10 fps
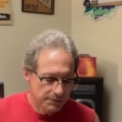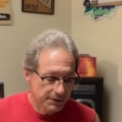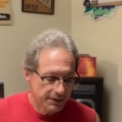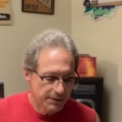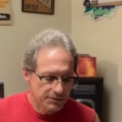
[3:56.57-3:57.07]

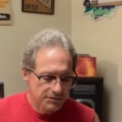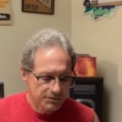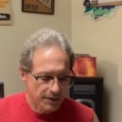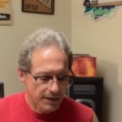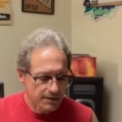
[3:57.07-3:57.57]
It
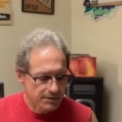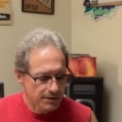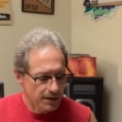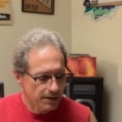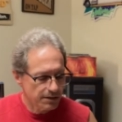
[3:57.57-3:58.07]
is, like I
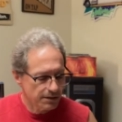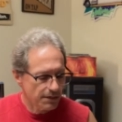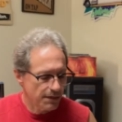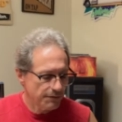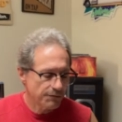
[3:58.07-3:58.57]
said,
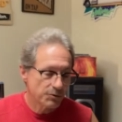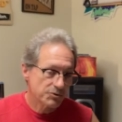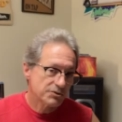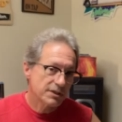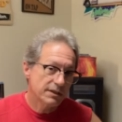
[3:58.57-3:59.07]
the
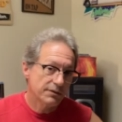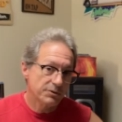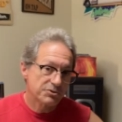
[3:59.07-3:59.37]
first in their